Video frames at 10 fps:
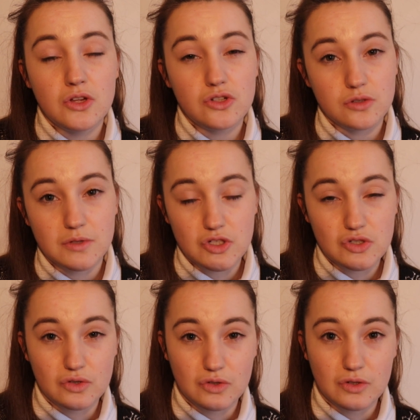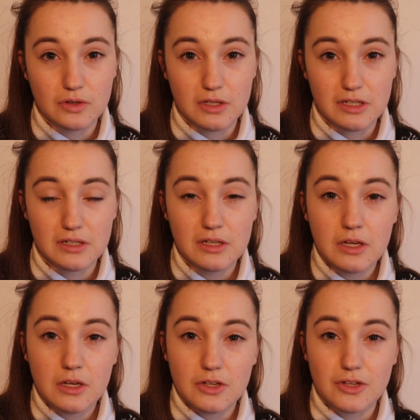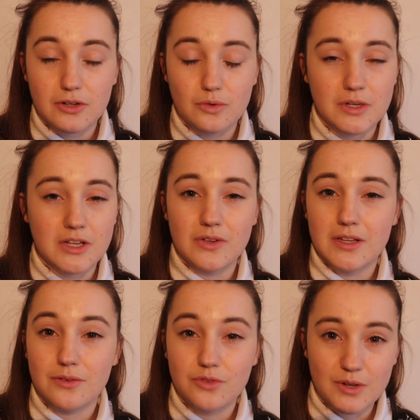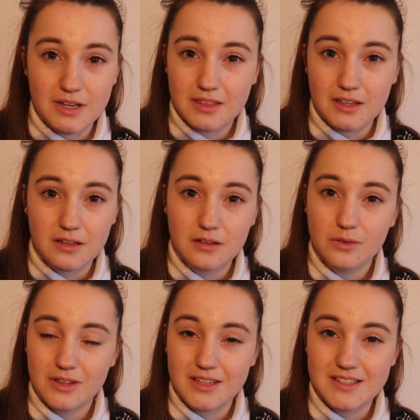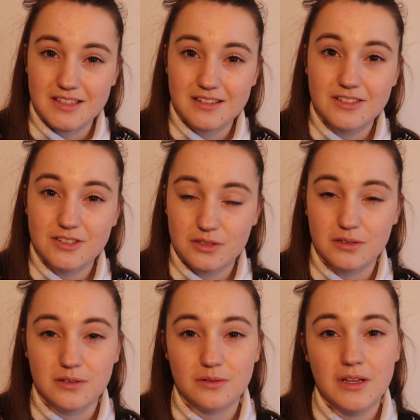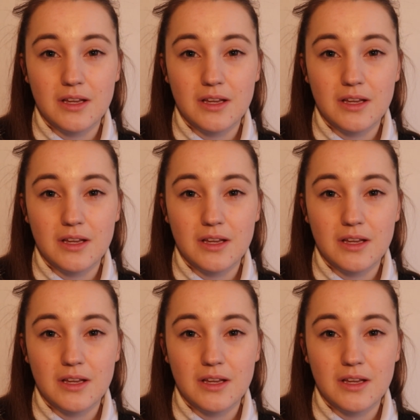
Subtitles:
to ensure that, you know, we don't give you anything with these in to